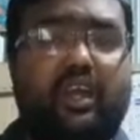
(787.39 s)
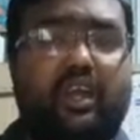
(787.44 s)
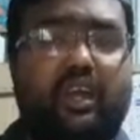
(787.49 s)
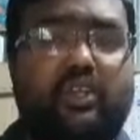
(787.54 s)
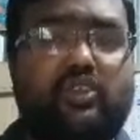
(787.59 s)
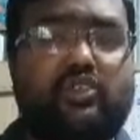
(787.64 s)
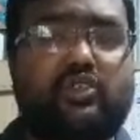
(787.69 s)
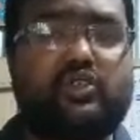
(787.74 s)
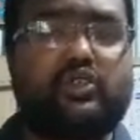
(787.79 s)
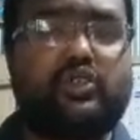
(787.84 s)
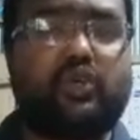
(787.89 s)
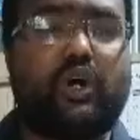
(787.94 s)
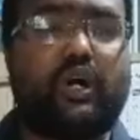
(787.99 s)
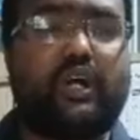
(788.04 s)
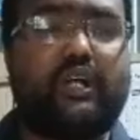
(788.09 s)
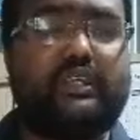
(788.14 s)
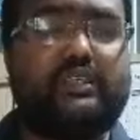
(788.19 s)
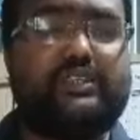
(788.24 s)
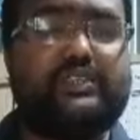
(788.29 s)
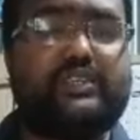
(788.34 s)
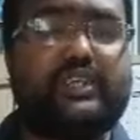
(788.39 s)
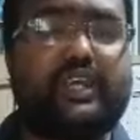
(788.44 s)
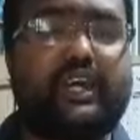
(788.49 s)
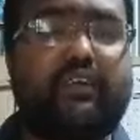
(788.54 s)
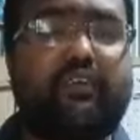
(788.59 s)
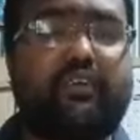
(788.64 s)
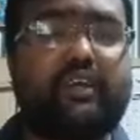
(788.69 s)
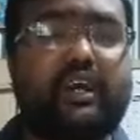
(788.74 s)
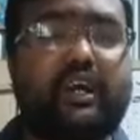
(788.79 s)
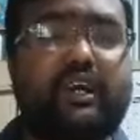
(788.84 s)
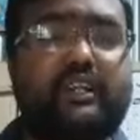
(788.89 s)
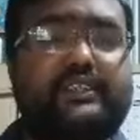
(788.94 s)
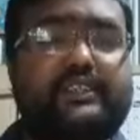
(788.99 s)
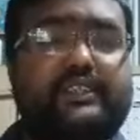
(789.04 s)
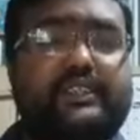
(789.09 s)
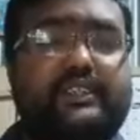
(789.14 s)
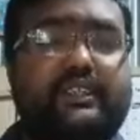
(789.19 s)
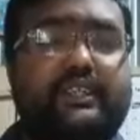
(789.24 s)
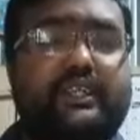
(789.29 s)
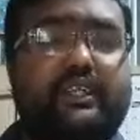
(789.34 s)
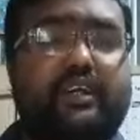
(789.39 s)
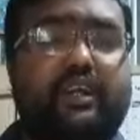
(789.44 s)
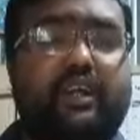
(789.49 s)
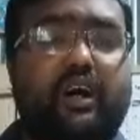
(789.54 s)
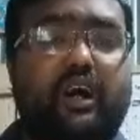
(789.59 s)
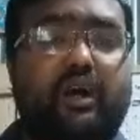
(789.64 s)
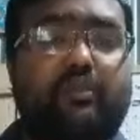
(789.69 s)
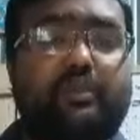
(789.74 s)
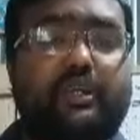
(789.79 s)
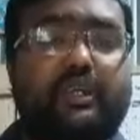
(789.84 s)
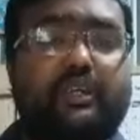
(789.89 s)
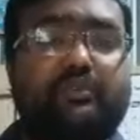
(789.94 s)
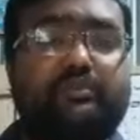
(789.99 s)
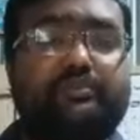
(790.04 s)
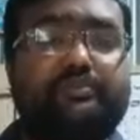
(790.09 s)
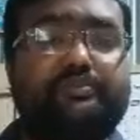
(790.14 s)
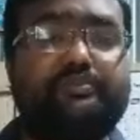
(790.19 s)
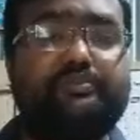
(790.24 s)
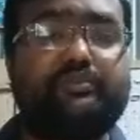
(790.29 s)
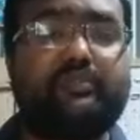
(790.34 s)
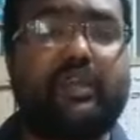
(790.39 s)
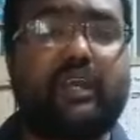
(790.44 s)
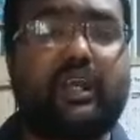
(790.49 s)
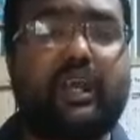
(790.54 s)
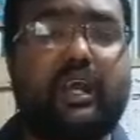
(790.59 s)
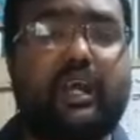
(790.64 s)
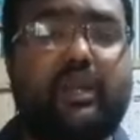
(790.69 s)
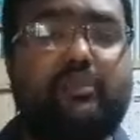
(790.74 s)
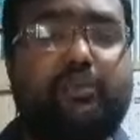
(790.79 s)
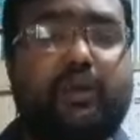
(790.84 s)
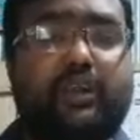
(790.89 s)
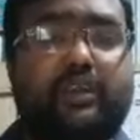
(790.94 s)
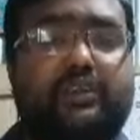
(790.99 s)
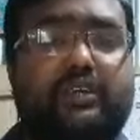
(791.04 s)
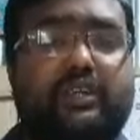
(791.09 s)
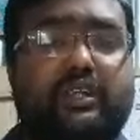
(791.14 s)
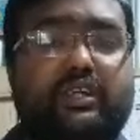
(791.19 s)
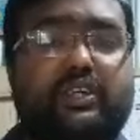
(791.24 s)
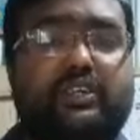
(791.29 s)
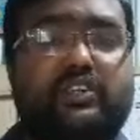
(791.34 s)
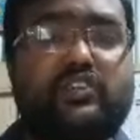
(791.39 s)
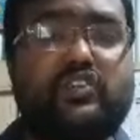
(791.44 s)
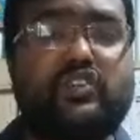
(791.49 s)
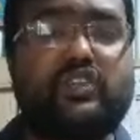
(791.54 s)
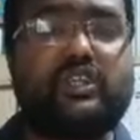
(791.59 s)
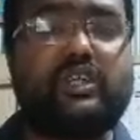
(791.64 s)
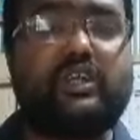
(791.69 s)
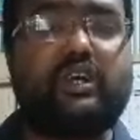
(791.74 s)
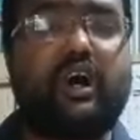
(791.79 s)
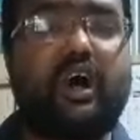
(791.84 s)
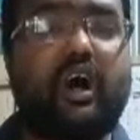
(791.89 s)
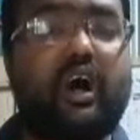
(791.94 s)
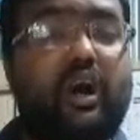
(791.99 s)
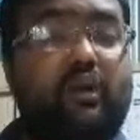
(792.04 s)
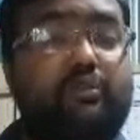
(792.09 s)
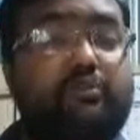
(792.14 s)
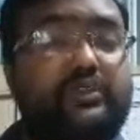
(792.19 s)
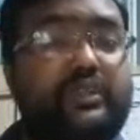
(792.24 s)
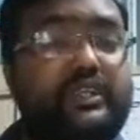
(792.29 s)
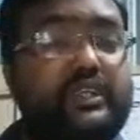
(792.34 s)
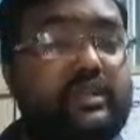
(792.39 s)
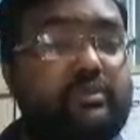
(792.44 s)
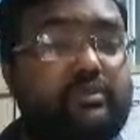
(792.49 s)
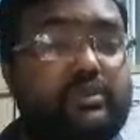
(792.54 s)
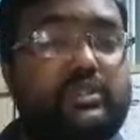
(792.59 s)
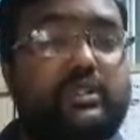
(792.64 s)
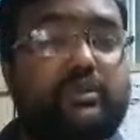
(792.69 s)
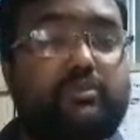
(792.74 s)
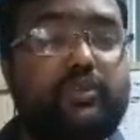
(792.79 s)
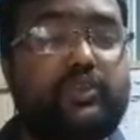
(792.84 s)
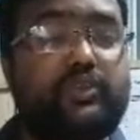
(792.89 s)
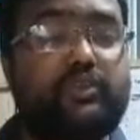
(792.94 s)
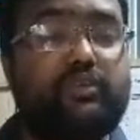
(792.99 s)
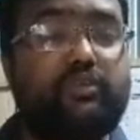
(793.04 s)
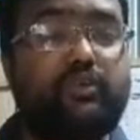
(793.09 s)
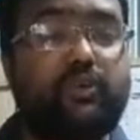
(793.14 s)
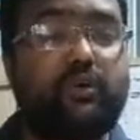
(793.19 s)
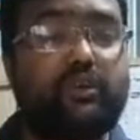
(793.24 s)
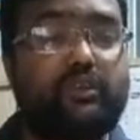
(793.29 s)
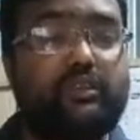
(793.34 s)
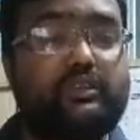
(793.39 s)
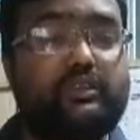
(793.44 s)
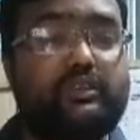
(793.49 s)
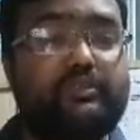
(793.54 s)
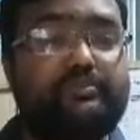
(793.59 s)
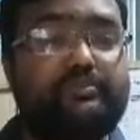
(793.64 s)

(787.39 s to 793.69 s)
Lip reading: into soils, agriculture, economy, and political history of the then Muslim world.